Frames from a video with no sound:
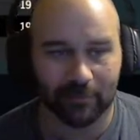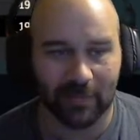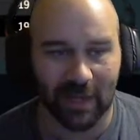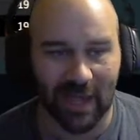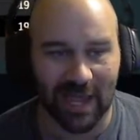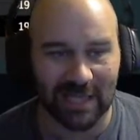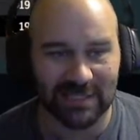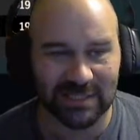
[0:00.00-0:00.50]

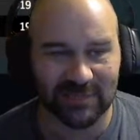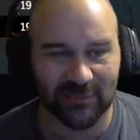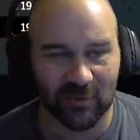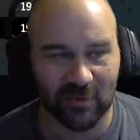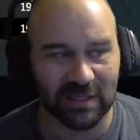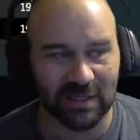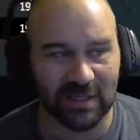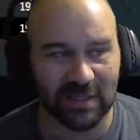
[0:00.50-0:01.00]
As
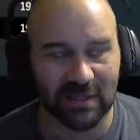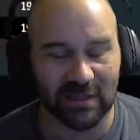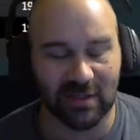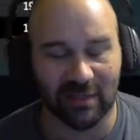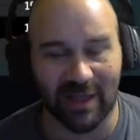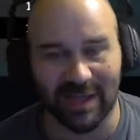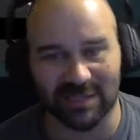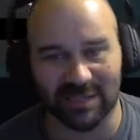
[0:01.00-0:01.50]
for the
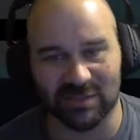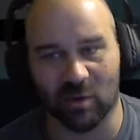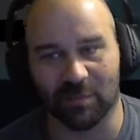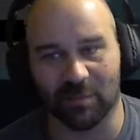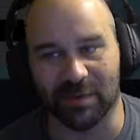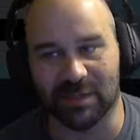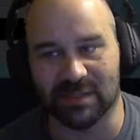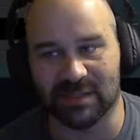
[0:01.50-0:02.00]
Goliath
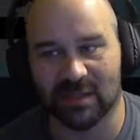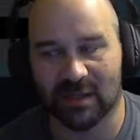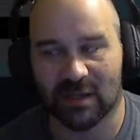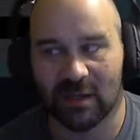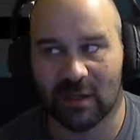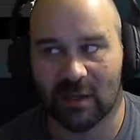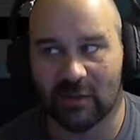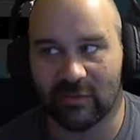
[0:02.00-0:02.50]
Scorpions,
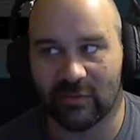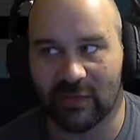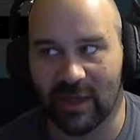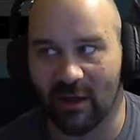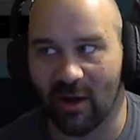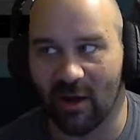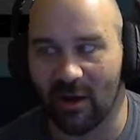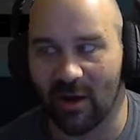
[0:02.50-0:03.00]

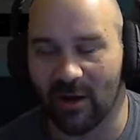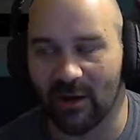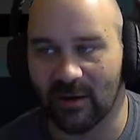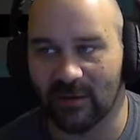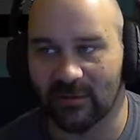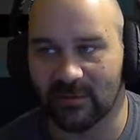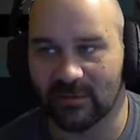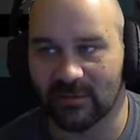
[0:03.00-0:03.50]
they
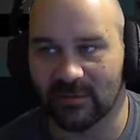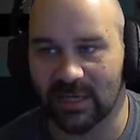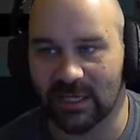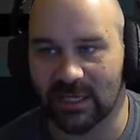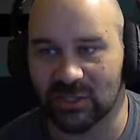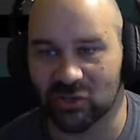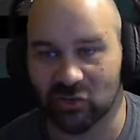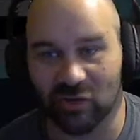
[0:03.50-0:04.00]
are
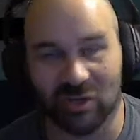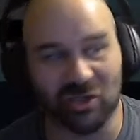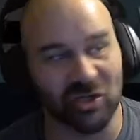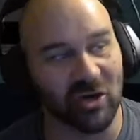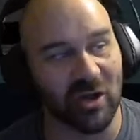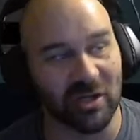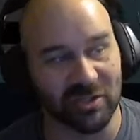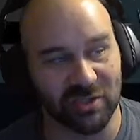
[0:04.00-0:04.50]
the
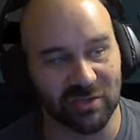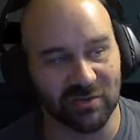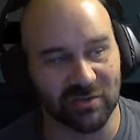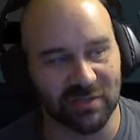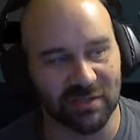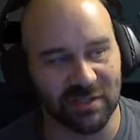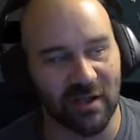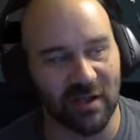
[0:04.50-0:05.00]
treasure
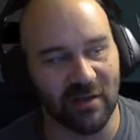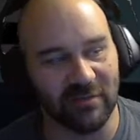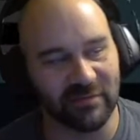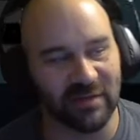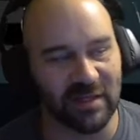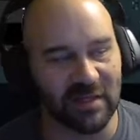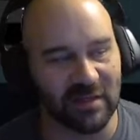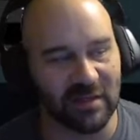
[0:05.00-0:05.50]
hunters
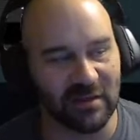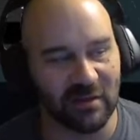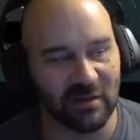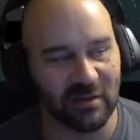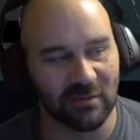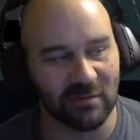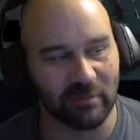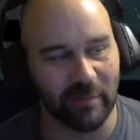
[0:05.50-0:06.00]
of the
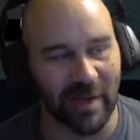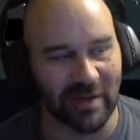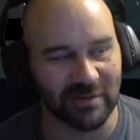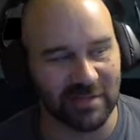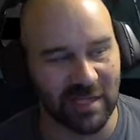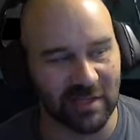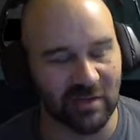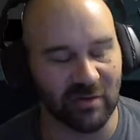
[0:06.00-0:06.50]

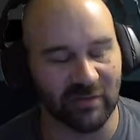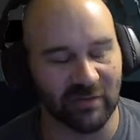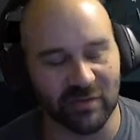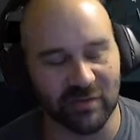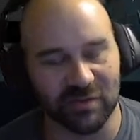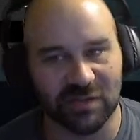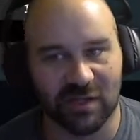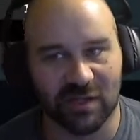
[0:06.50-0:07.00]
Battletech
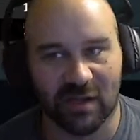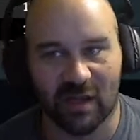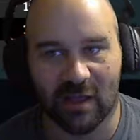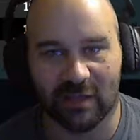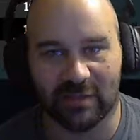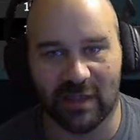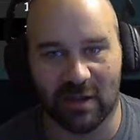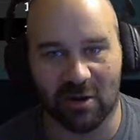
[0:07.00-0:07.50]
universe.
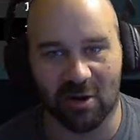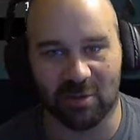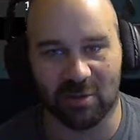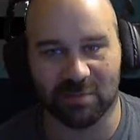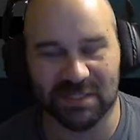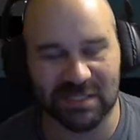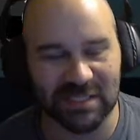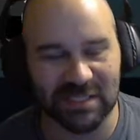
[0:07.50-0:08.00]
They are
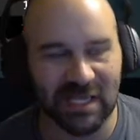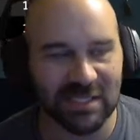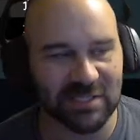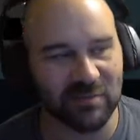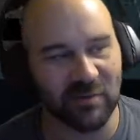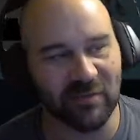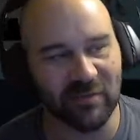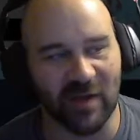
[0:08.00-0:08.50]

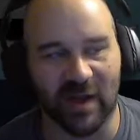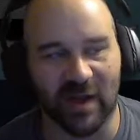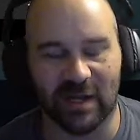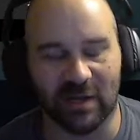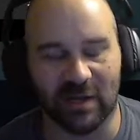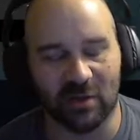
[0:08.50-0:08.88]
obsessed with finding